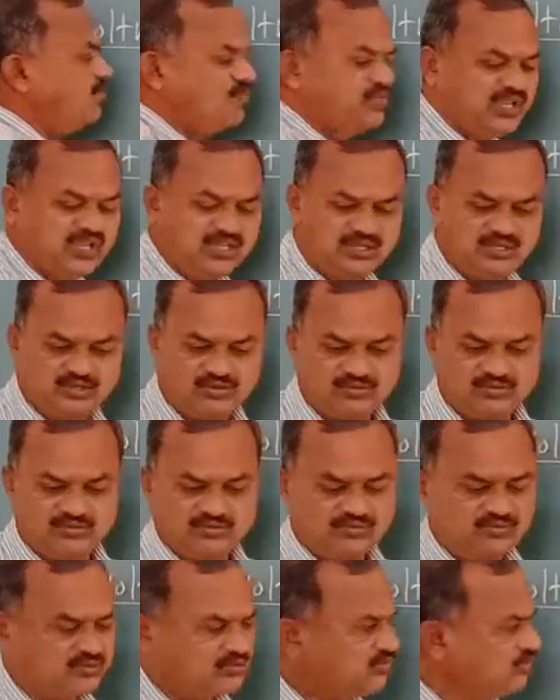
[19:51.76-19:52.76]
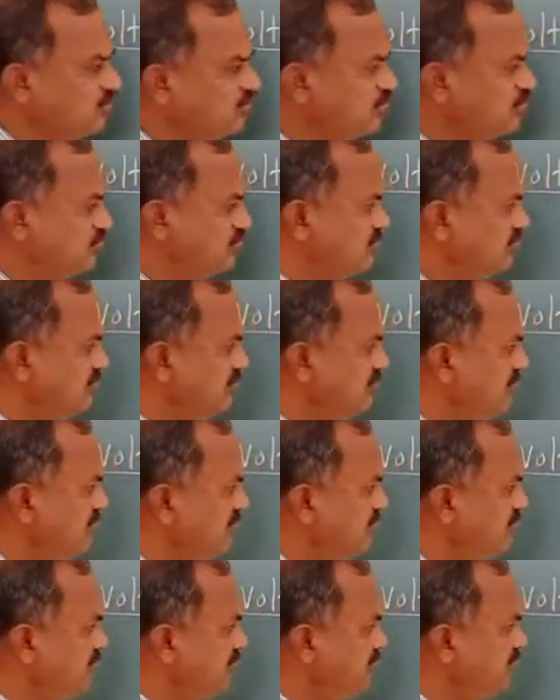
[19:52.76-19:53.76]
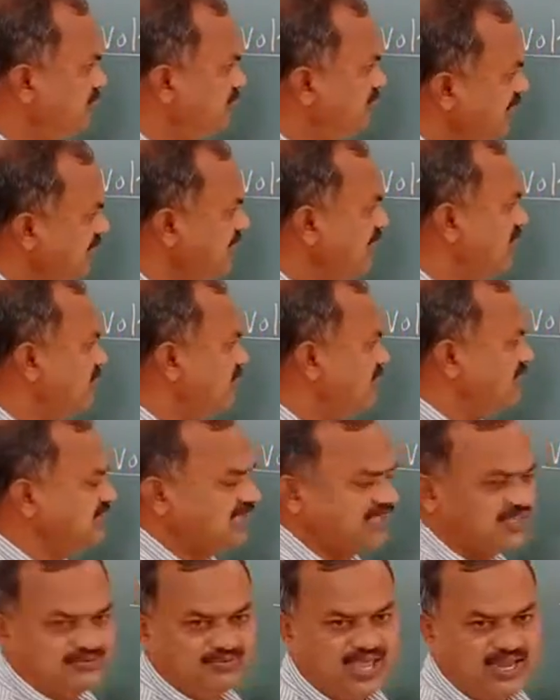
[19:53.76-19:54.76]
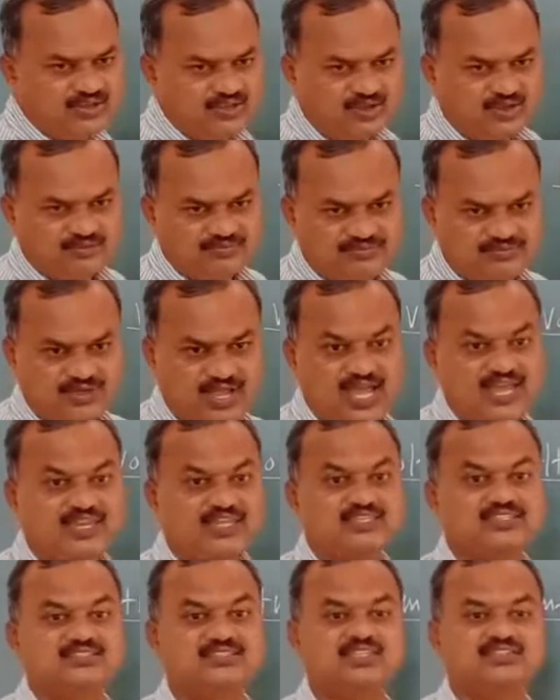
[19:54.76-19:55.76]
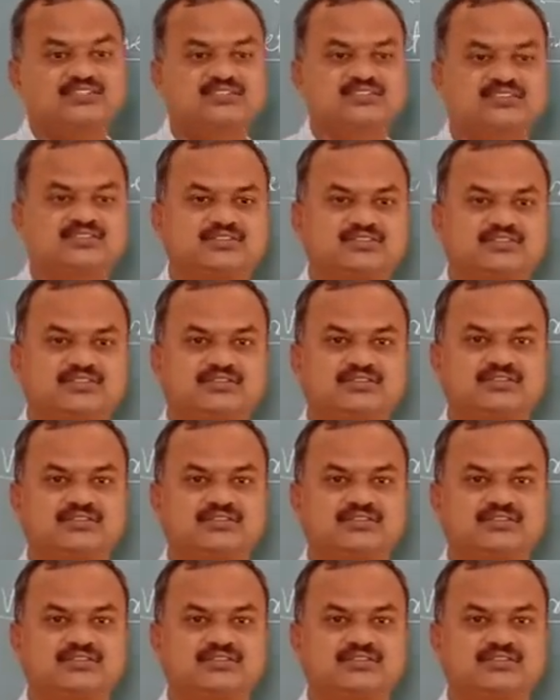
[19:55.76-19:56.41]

will you find out the value of high resistance?